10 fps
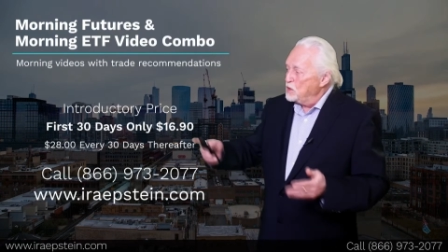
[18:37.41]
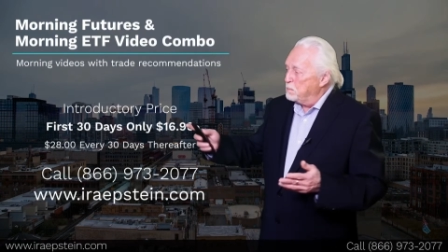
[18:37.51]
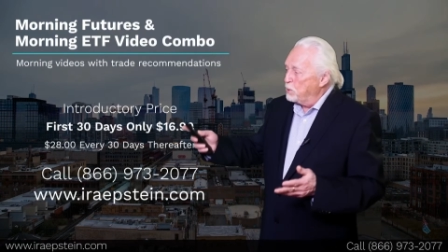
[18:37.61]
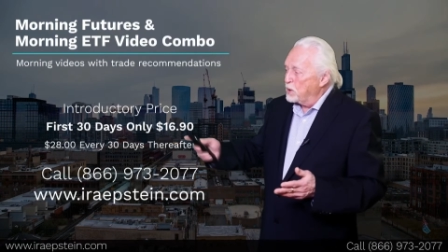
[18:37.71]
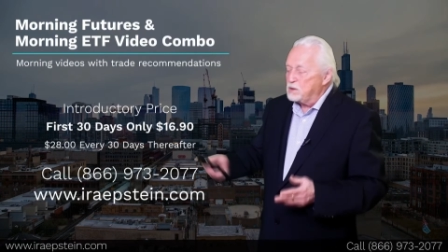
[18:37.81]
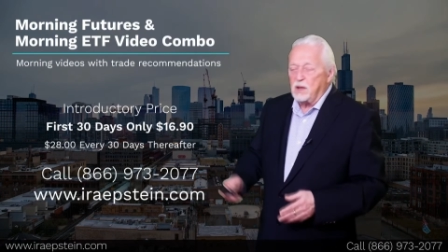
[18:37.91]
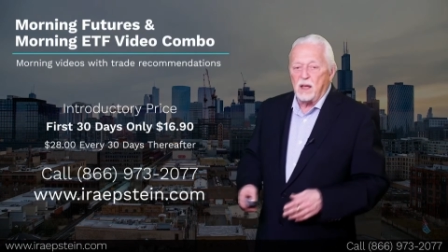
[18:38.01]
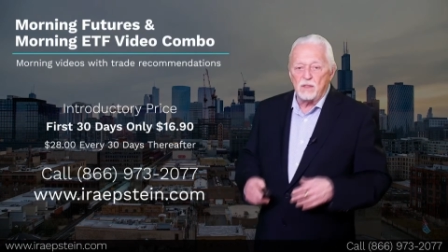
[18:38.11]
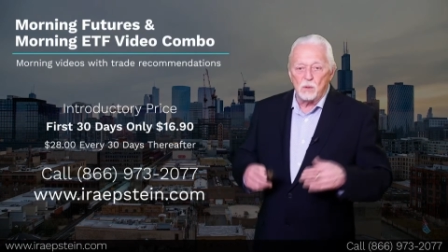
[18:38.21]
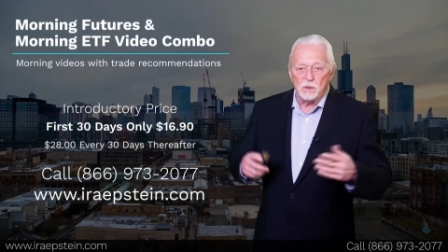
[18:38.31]
You put it
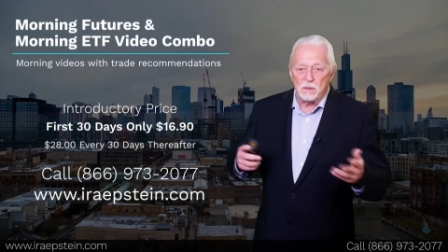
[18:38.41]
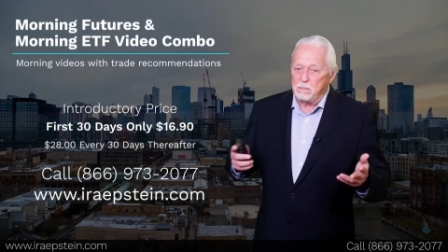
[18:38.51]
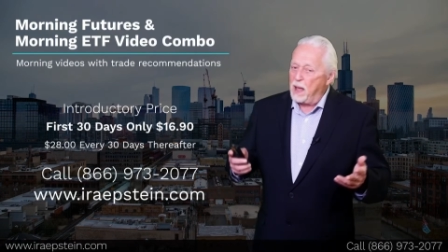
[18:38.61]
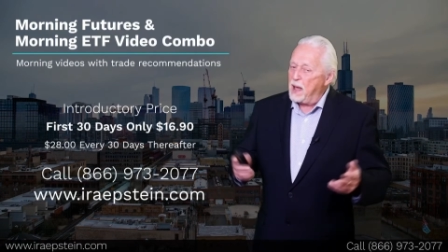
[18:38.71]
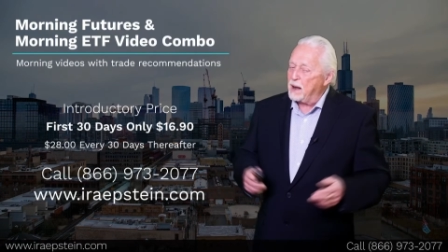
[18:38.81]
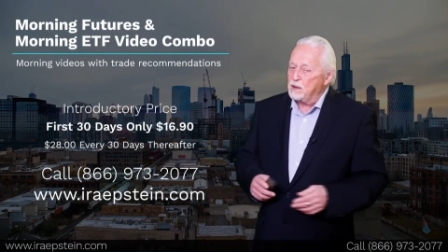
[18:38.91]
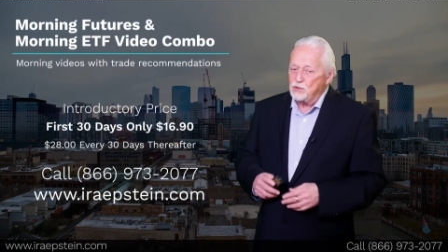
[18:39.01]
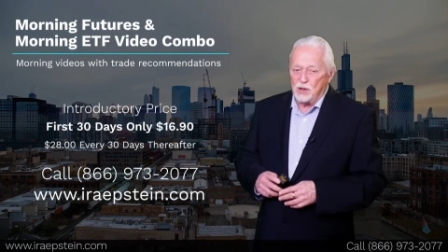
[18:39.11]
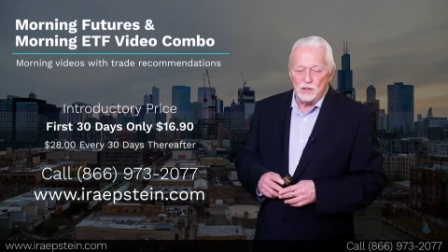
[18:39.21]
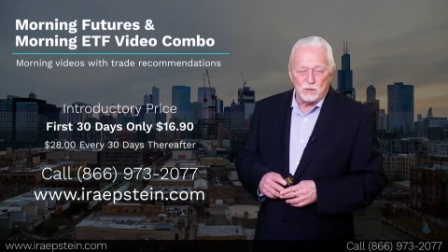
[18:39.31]
together with the
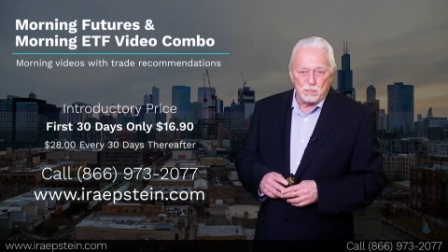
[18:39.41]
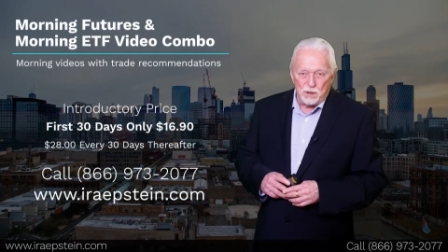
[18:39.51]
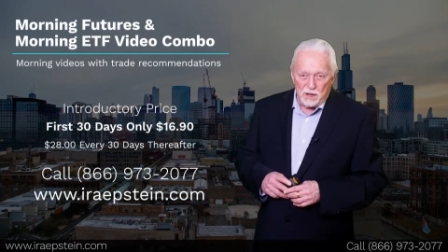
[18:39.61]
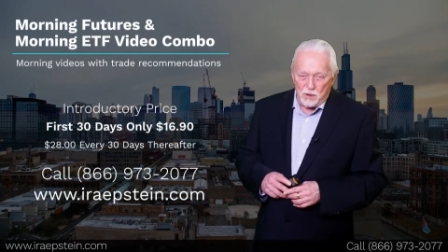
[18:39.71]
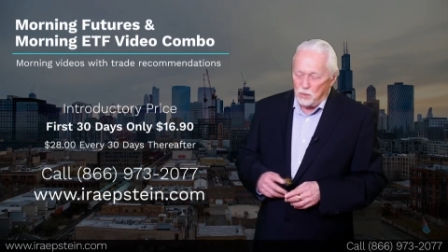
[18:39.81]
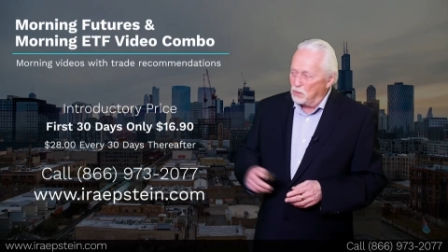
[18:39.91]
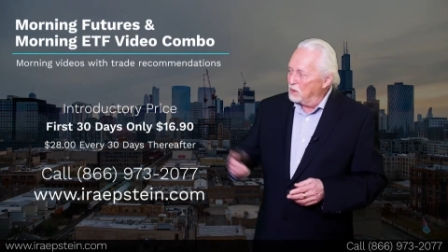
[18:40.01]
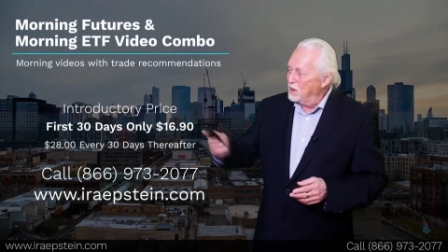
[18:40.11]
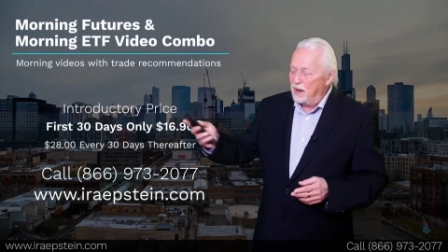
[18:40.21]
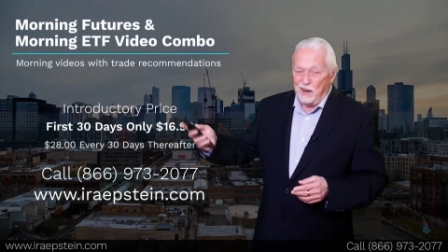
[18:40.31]
package, it's pretty
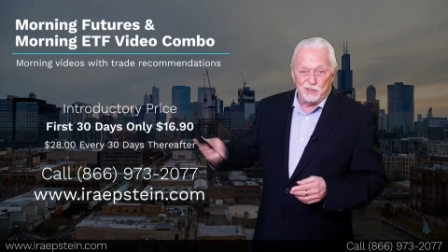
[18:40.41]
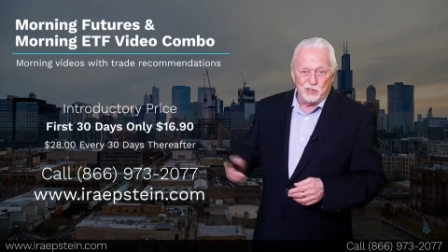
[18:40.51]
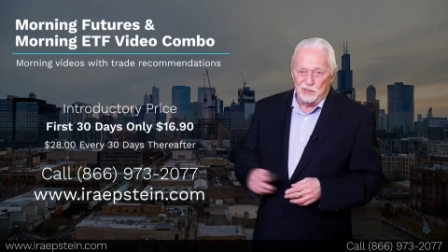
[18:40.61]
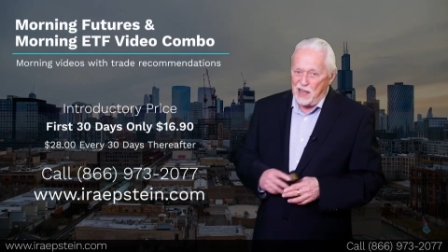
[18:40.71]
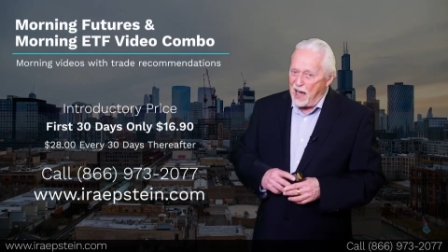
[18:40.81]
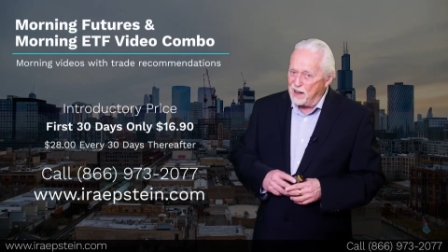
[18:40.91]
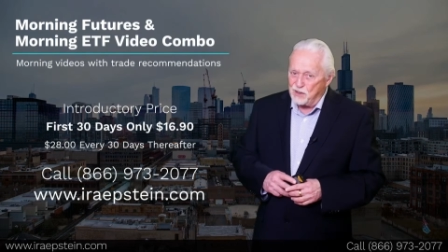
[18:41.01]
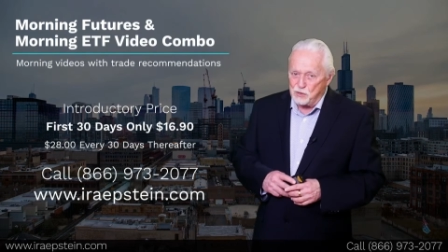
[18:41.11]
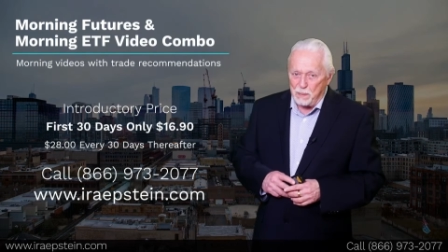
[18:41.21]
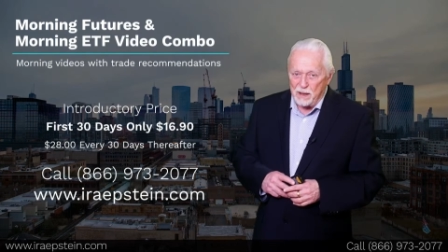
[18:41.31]
cool. It's not
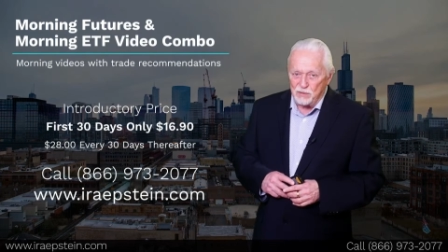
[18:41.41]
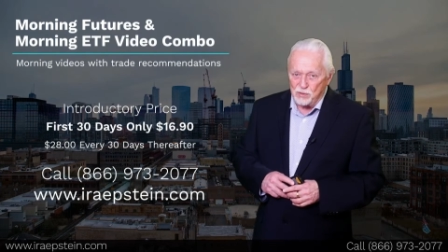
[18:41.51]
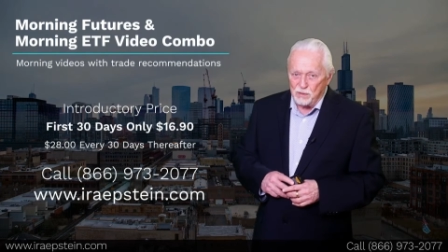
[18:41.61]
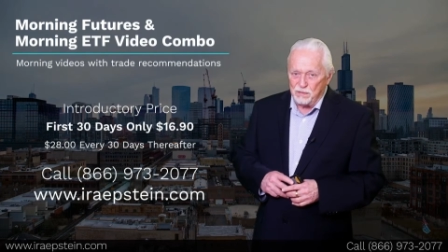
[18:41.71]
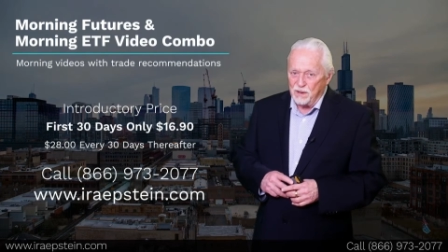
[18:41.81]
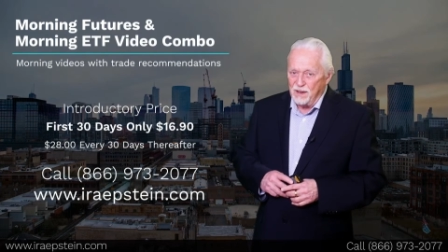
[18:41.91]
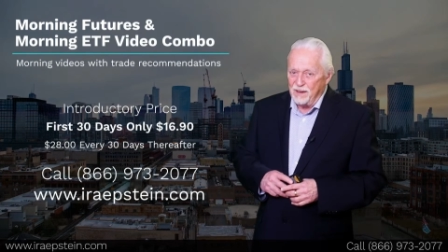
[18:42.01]
expensive.